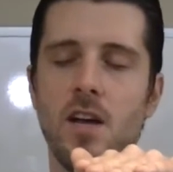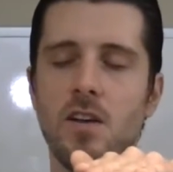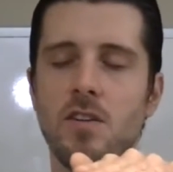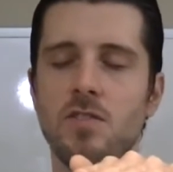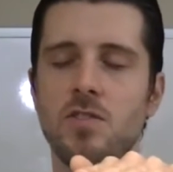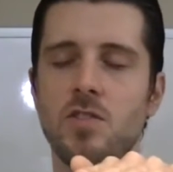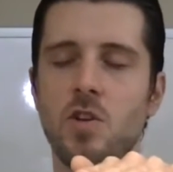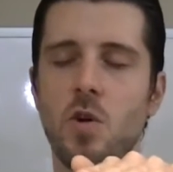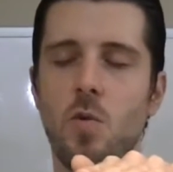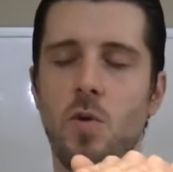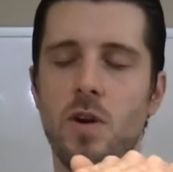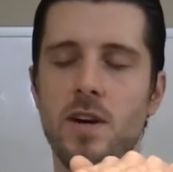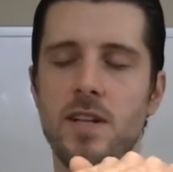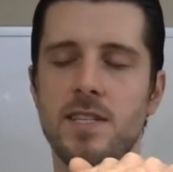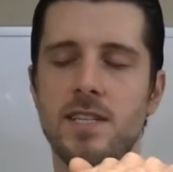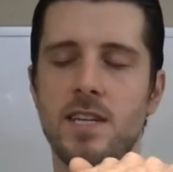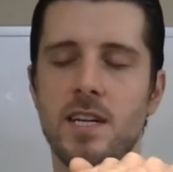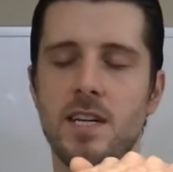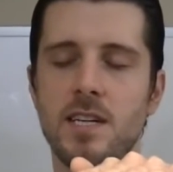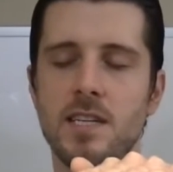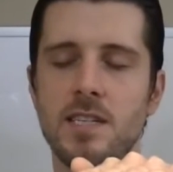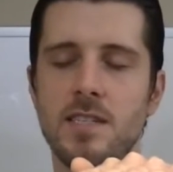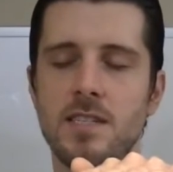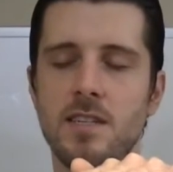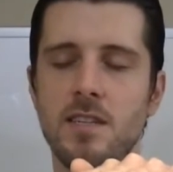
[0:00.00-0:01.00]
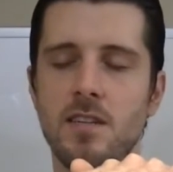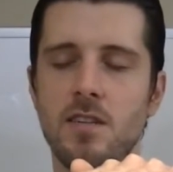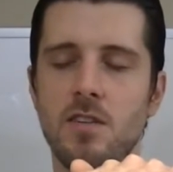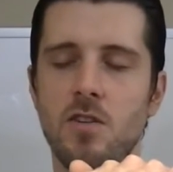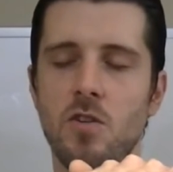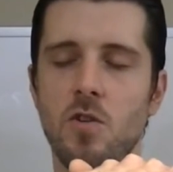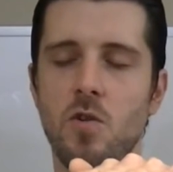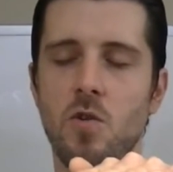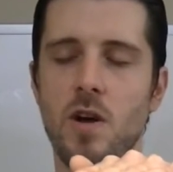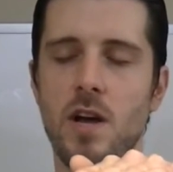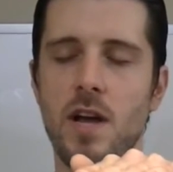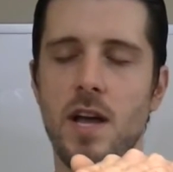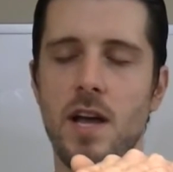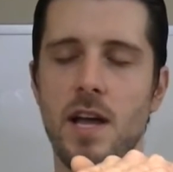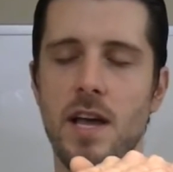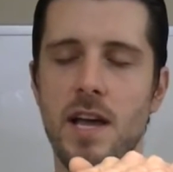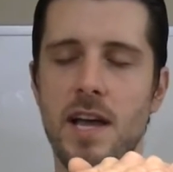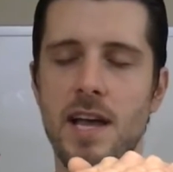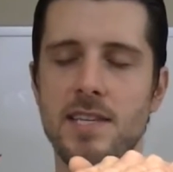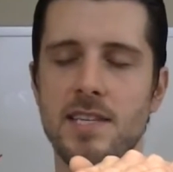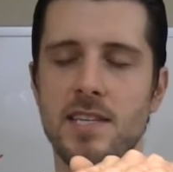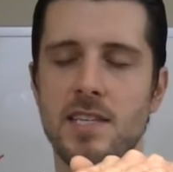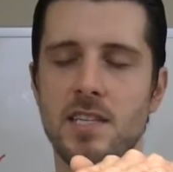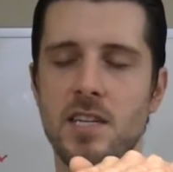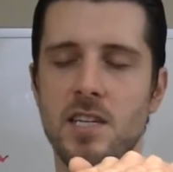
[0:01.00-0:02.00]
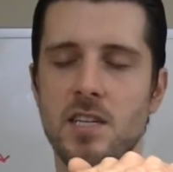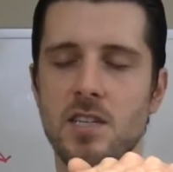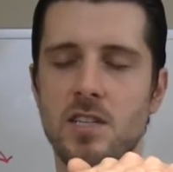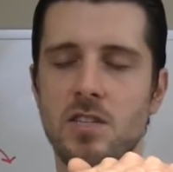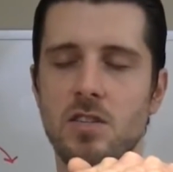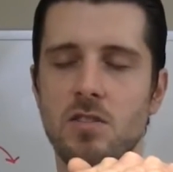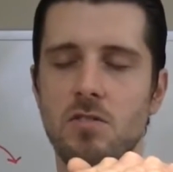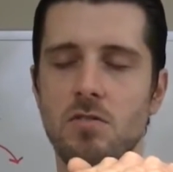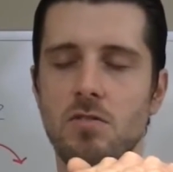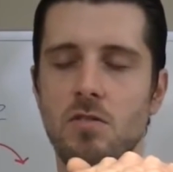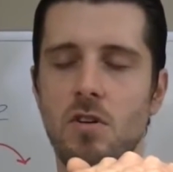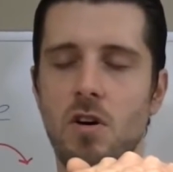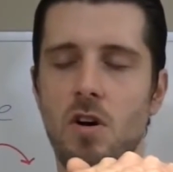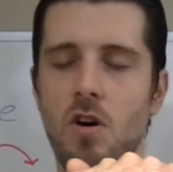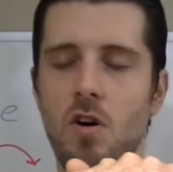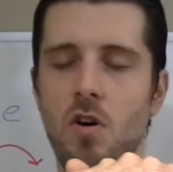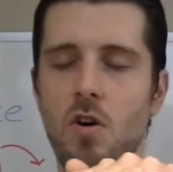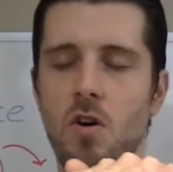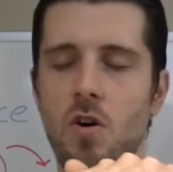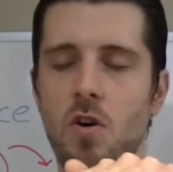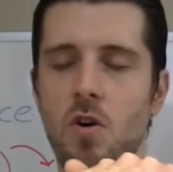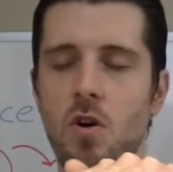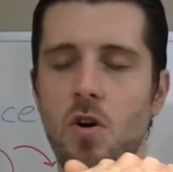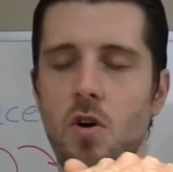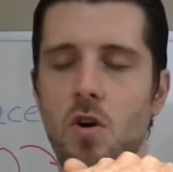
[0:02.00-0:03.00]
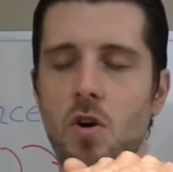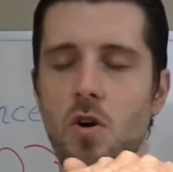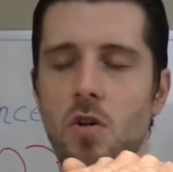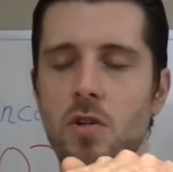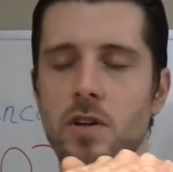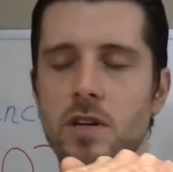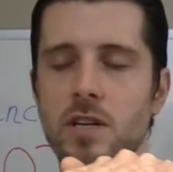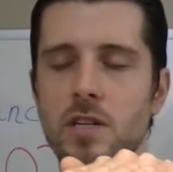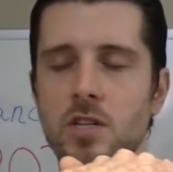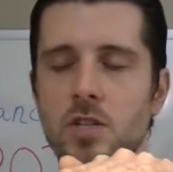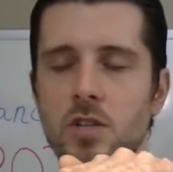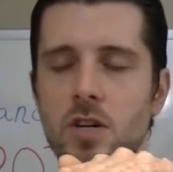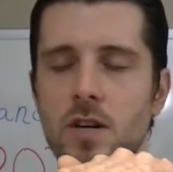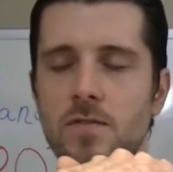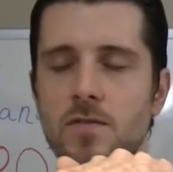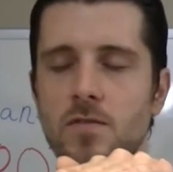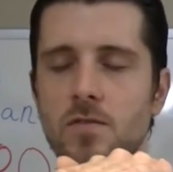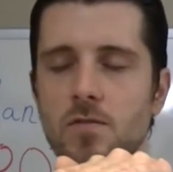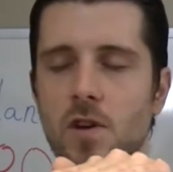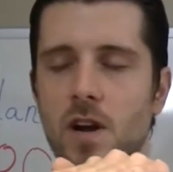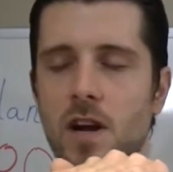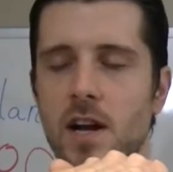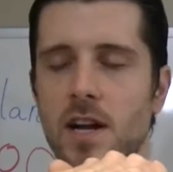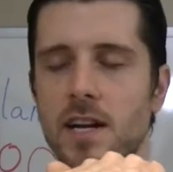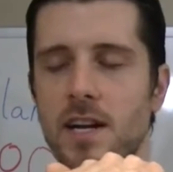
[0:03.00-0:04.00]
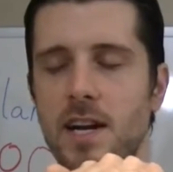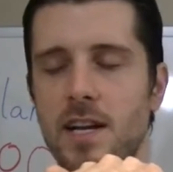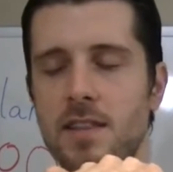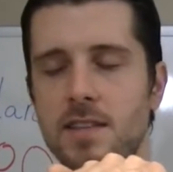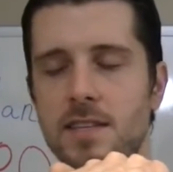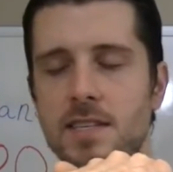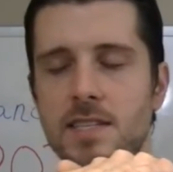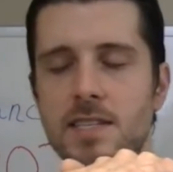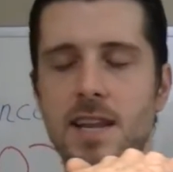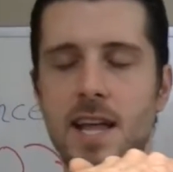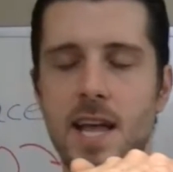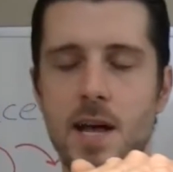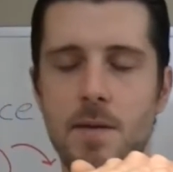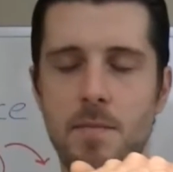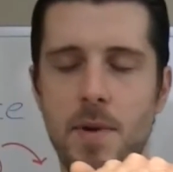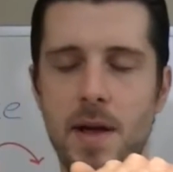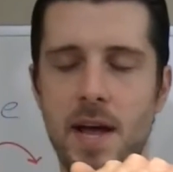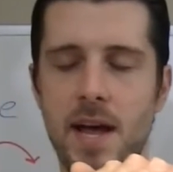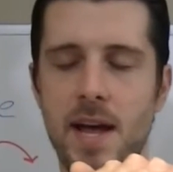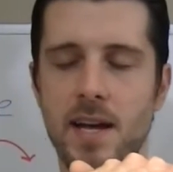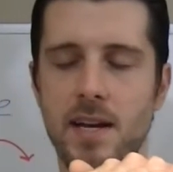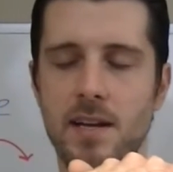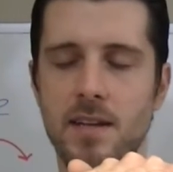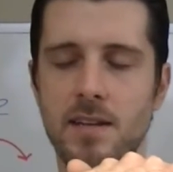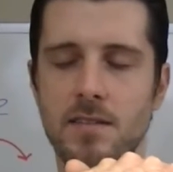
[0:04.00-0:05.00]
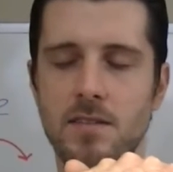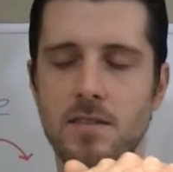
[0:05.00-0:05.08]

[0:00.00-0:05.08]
So what it's going to do is it's going to slowly drift right and then snap back.